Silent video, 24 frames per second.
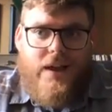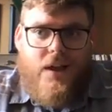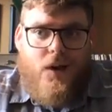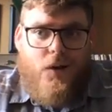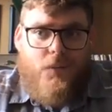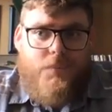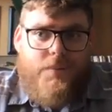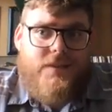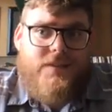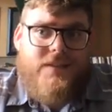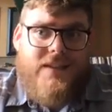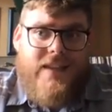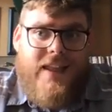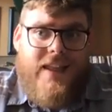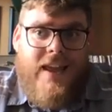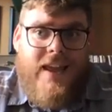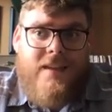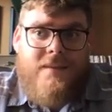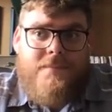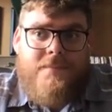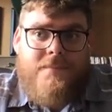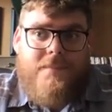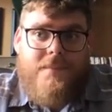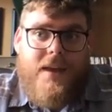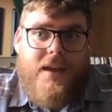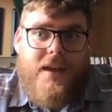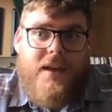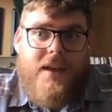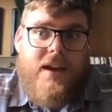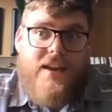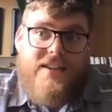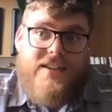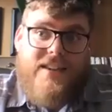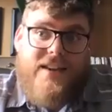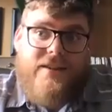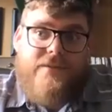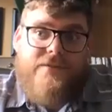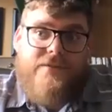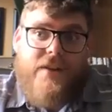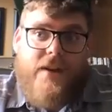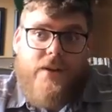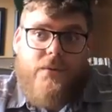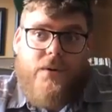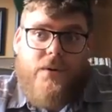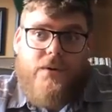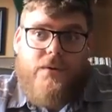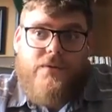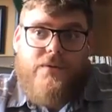help us name and identify
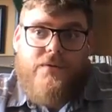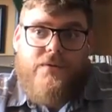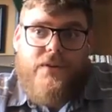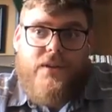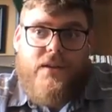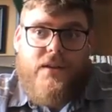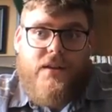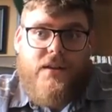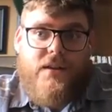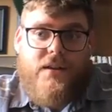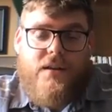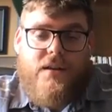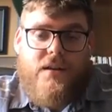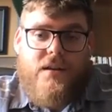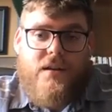what we're feeling?